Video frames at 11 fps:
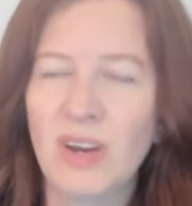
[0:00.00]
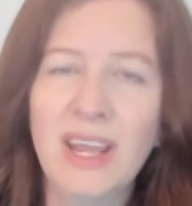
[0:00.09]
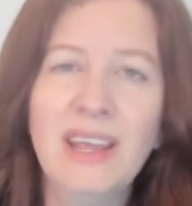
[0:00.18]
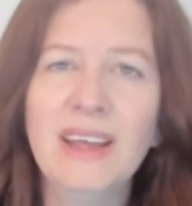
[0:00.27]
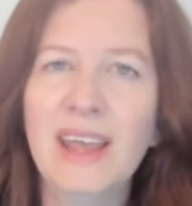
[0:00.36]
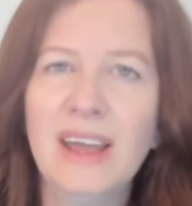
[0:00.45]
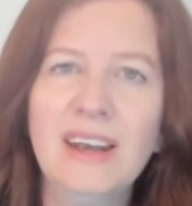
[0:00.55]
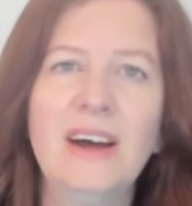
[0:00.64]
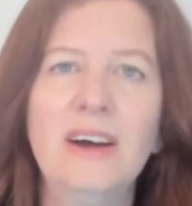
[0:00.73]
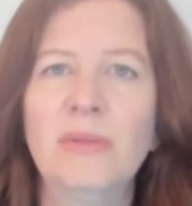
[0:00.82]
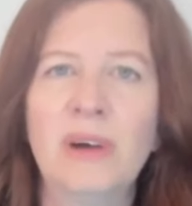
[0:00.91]
it
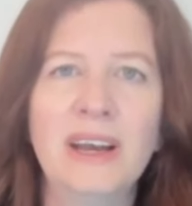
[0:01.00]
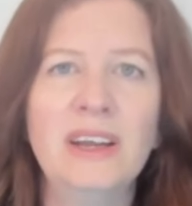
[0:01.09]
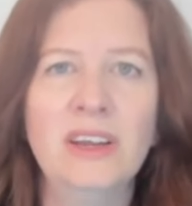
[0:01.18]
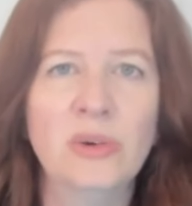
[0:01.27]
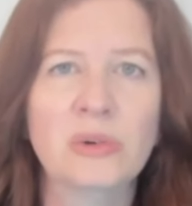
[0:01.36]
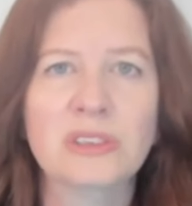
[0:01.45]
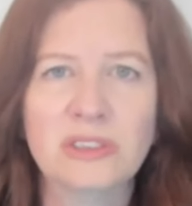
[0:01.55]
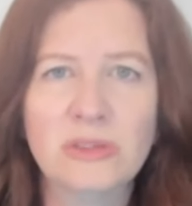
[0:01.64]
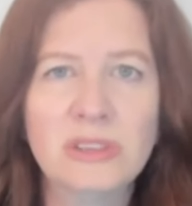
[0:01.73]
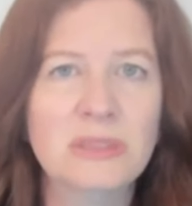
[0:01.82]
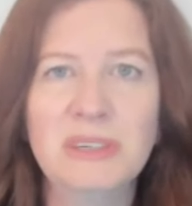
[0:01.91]
cannot write your
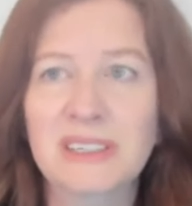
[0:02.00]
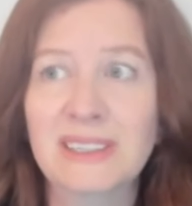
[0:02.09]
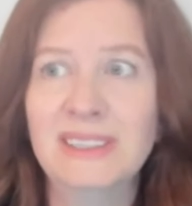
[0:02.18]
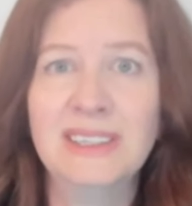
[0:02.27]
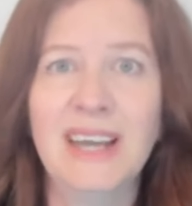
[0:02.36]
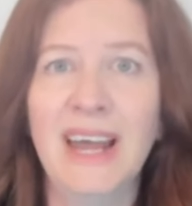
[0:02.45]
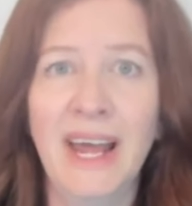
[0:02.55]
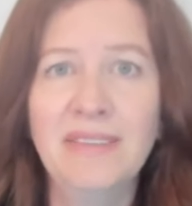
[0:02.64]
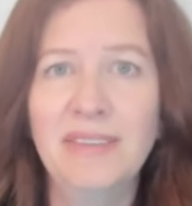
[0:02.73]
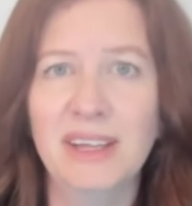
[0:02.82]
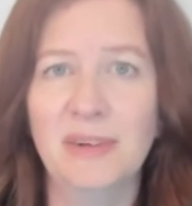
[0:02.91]
stories because it doesn't
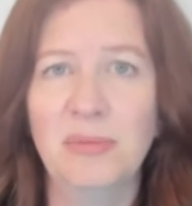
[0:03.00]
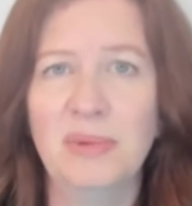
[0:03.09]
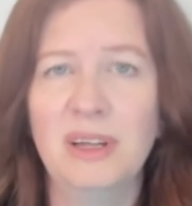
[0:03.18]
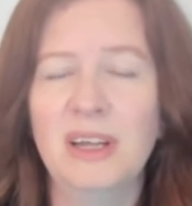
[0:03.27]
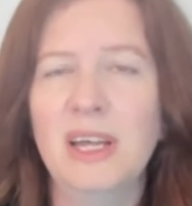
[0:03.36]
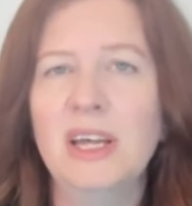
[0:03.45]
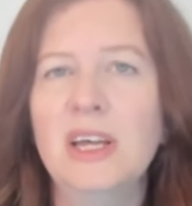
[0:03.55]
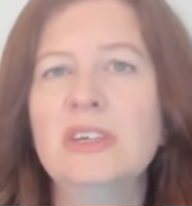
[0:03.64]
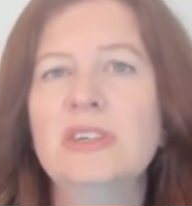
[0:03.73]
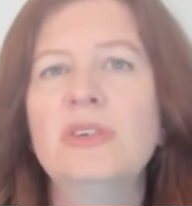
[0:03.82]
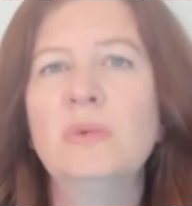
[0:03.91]
have them.
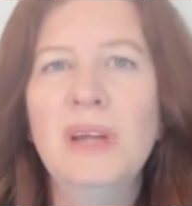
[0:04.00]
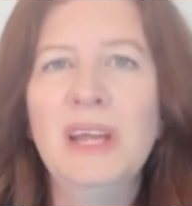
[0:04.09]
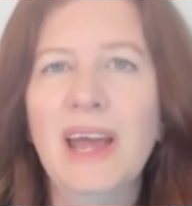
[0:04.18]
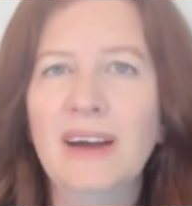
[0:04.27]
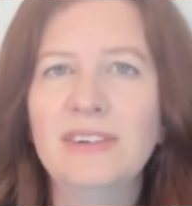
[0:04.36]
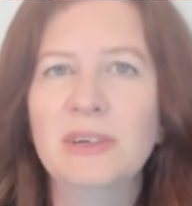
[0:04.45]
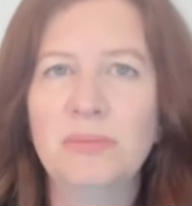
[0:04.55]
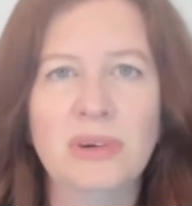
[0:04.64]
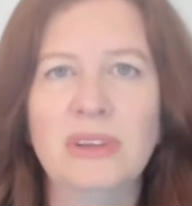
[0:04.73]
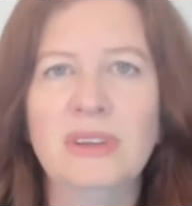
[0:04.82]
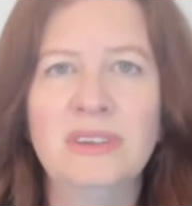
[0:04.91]
So we have to
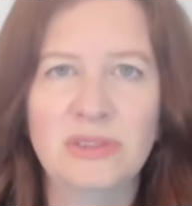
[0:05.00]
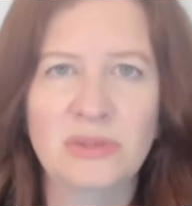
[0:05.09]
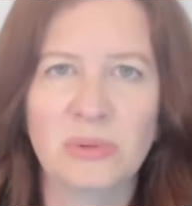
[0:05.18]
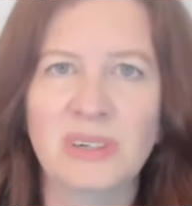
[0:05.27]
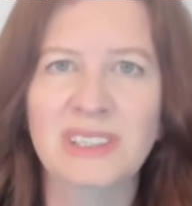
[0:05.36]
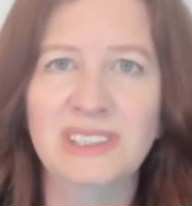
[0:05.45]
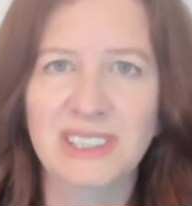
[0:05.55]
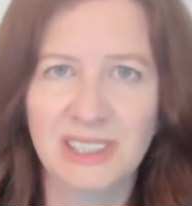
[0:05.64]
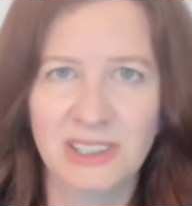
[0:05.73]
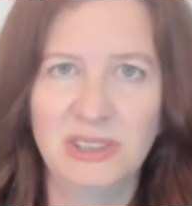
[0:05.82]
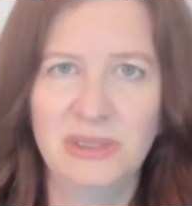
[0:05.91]
put the stories
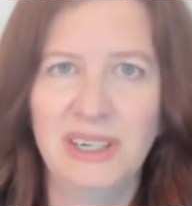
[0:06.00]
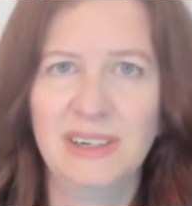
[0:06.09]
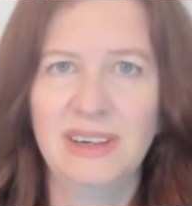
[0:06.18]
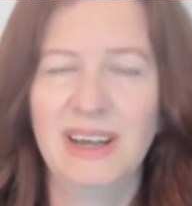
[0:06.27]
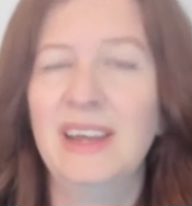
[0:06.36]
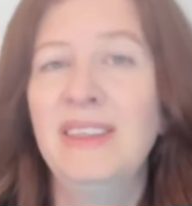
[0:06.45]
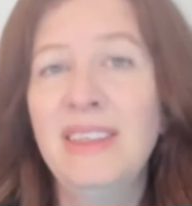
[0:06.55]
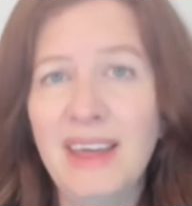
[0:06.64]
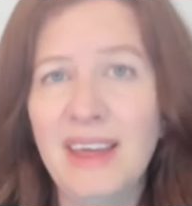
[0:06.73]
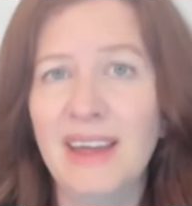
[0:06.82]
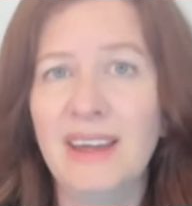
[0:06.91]
into it. And
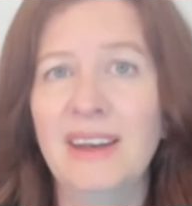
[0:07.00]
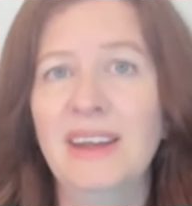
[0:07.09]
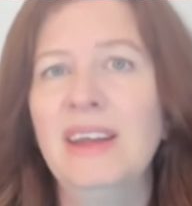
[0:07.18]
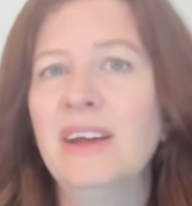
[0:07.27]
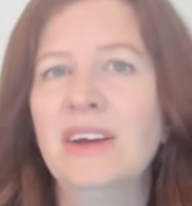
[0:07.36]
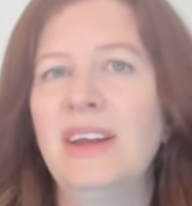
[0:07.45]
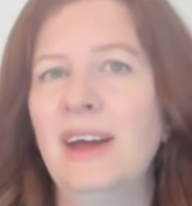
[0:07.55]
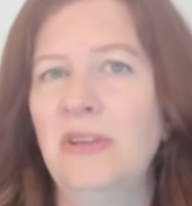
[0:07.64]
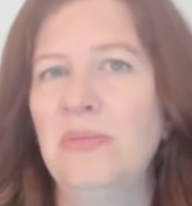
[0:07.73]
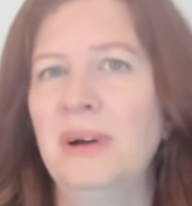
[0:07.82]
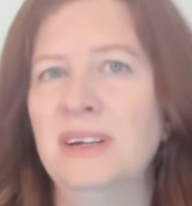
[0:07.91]
then it could
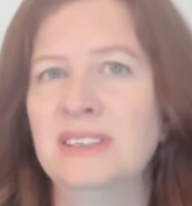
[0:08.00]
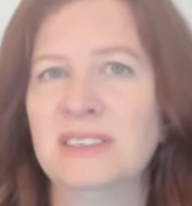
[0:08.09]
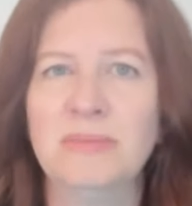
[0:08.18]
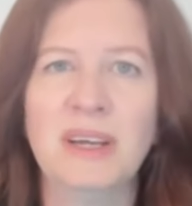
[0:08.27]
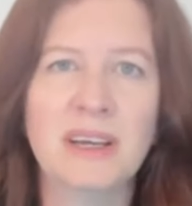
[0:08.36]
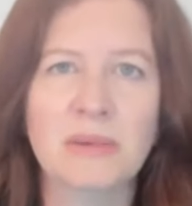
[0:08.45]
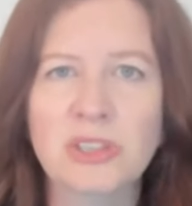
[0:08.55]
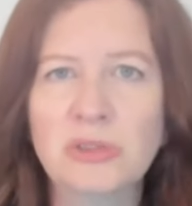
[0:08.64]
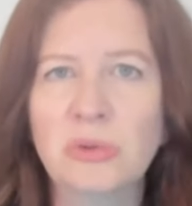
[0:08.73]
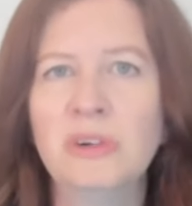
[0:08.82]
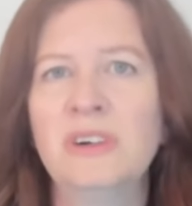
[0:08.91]
help us make them
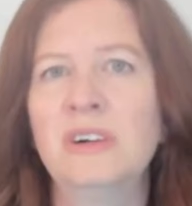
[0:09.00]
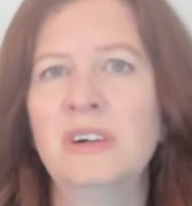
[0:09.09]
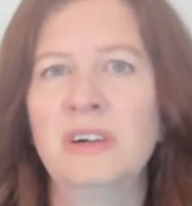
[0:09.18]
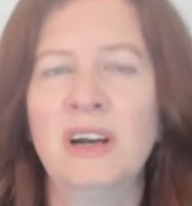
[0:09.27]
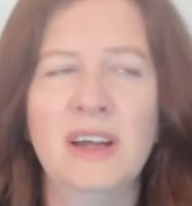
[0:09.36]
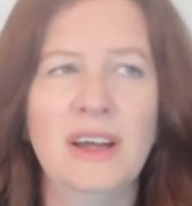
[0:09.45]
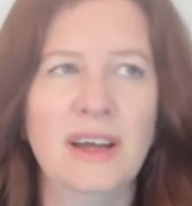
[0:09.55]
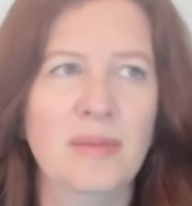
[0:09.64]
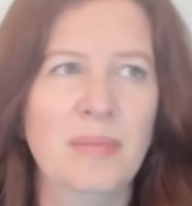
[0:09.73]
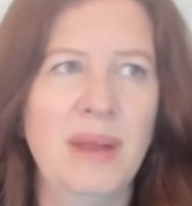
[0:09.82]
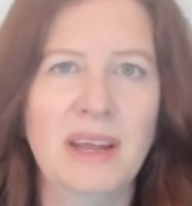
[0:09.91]
shorter,
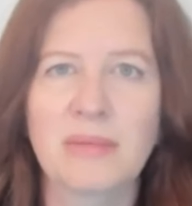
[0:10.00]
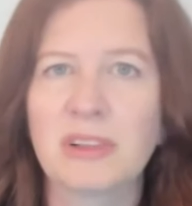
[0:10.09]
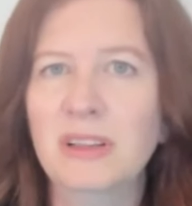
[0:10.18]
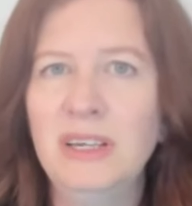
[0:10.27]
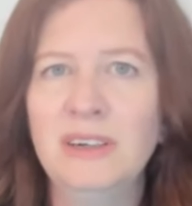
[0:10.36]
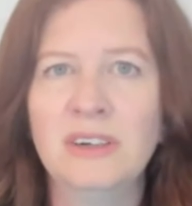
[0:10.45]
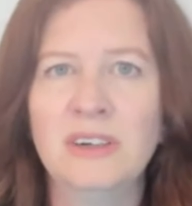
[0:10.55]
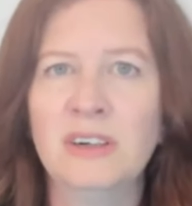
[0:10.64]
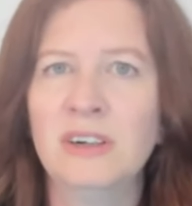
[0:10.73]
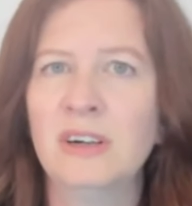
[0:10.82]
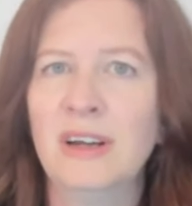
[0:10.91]
make them
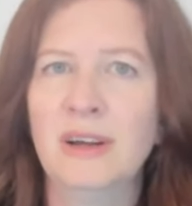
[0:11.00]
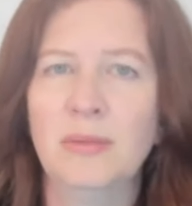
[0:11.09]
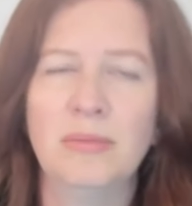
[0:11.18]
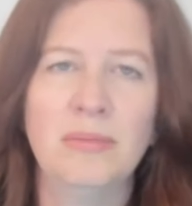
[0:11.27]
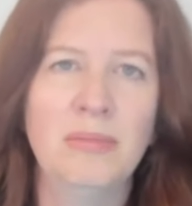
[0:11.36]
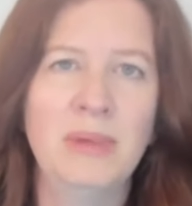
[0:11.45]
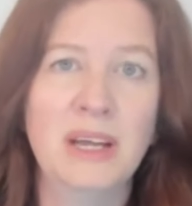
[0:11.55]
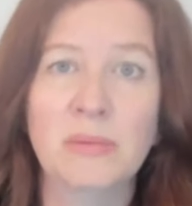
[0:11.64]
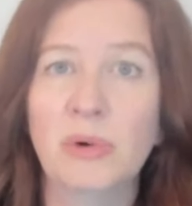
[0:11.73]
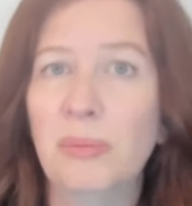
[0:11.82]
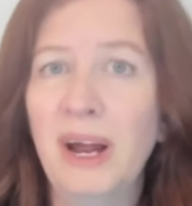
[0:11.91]
cleaner, make them
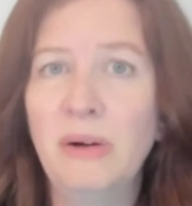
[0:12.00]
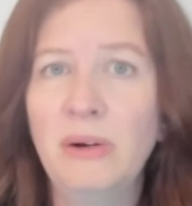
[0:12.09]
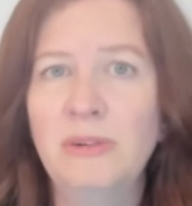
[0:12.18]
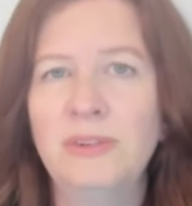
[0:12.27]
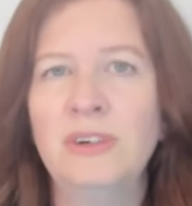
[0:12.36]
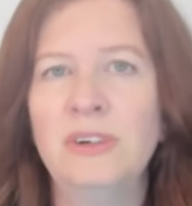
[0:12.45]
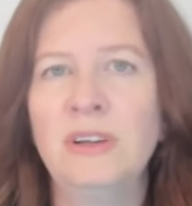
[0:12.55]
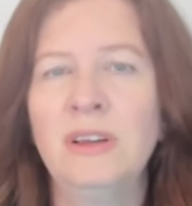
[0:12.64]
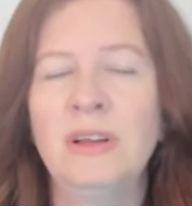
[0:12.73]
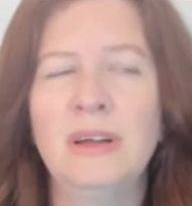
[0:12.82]
more powerful,